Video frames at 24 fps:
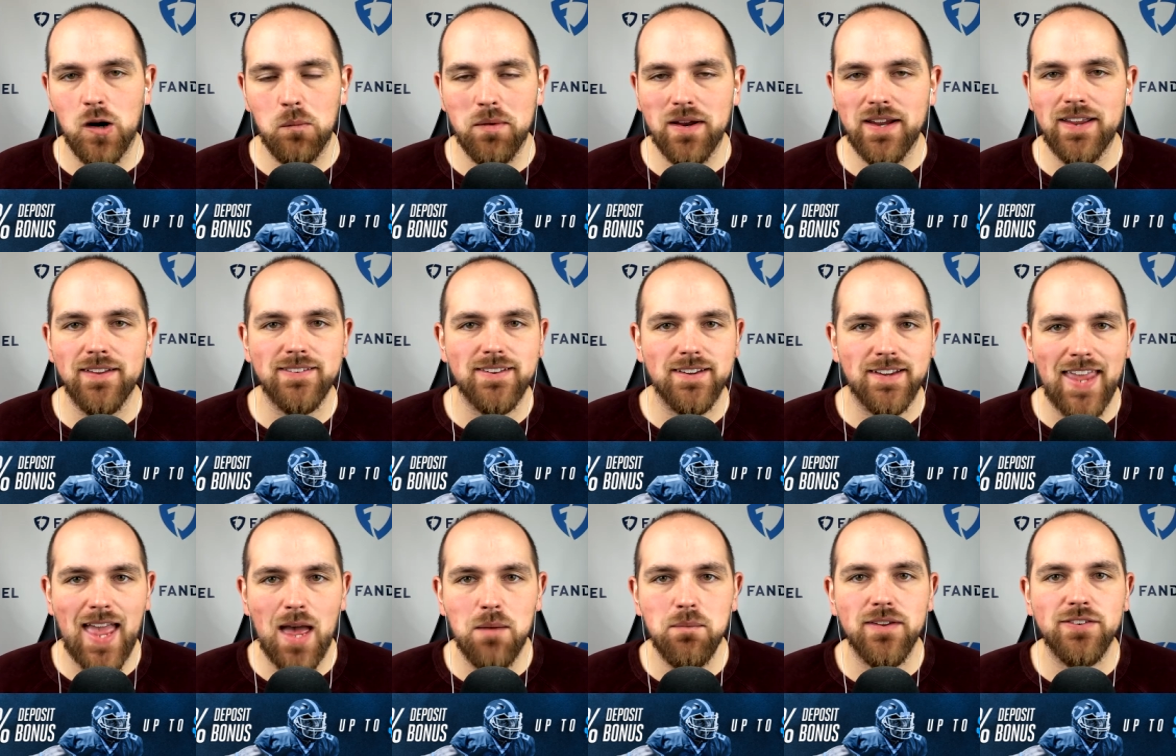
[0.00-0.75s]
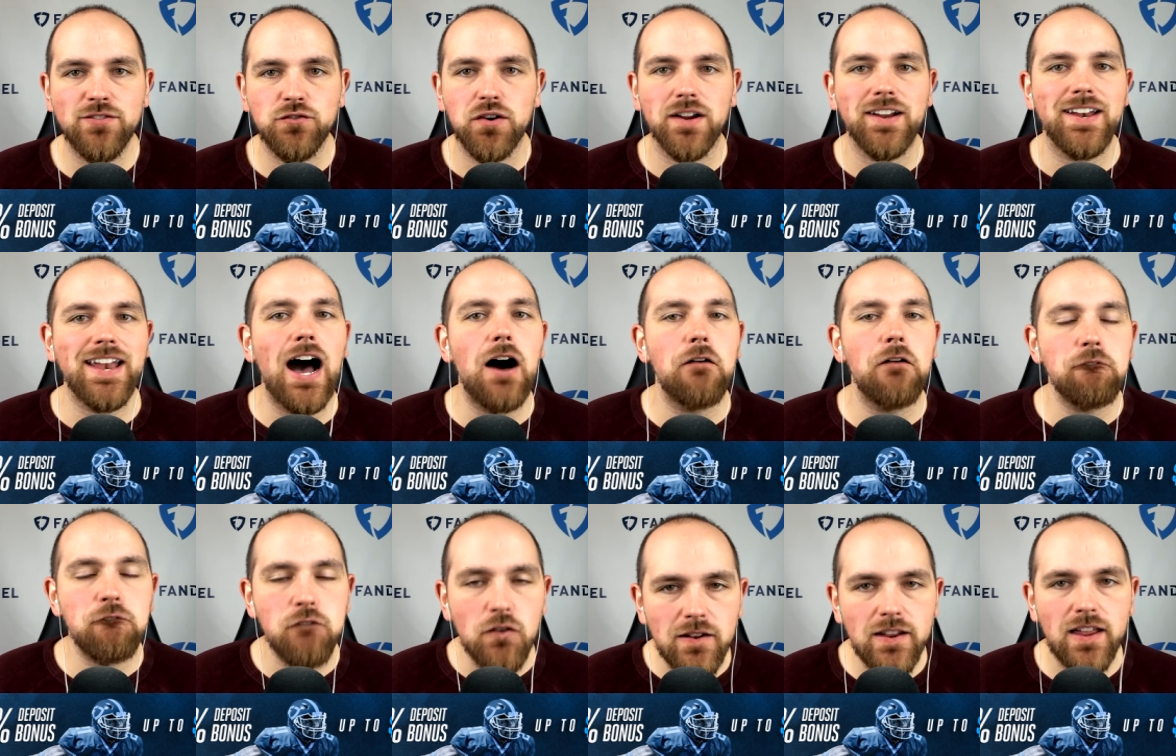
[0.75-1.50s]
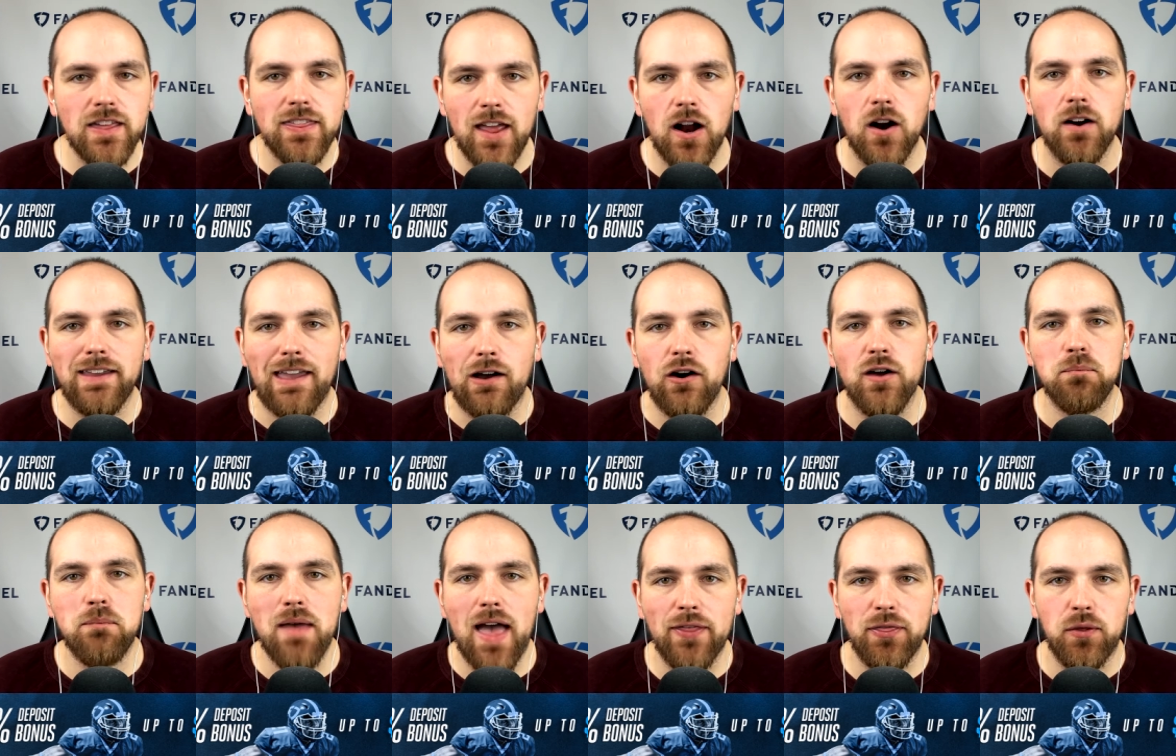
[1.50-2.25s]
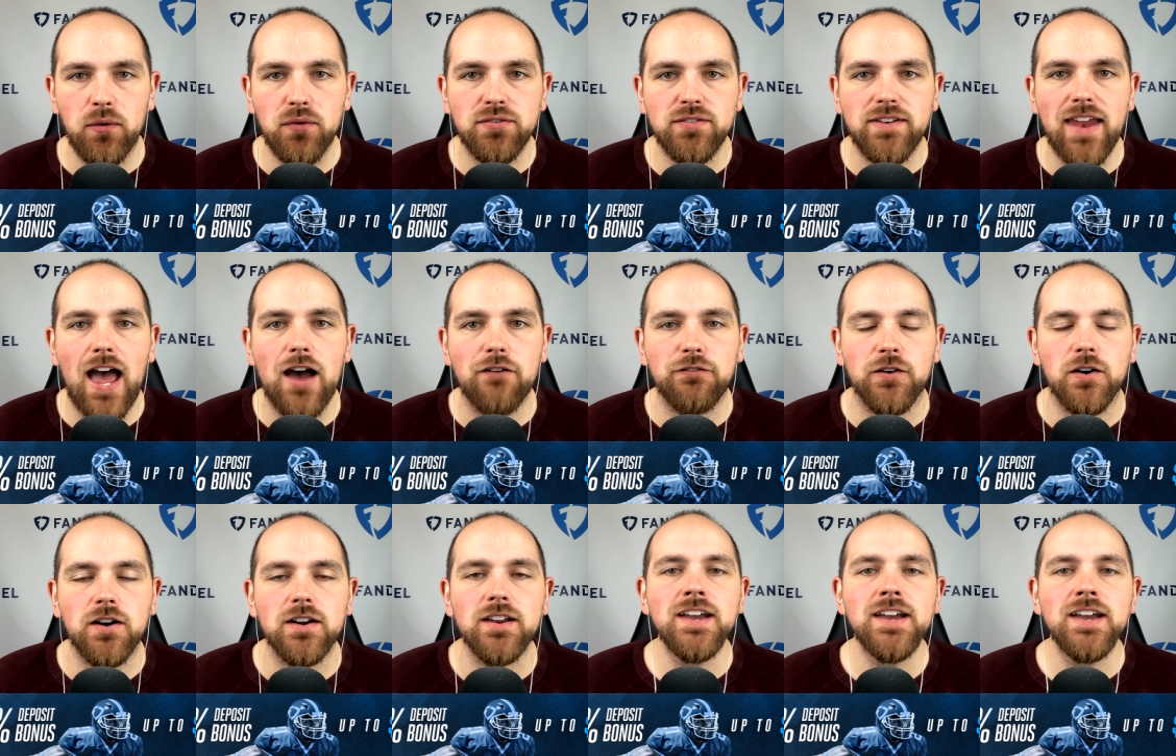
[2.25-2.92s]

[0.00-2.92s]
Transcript: because the chemistry not fully there yet with Matthew Stafford,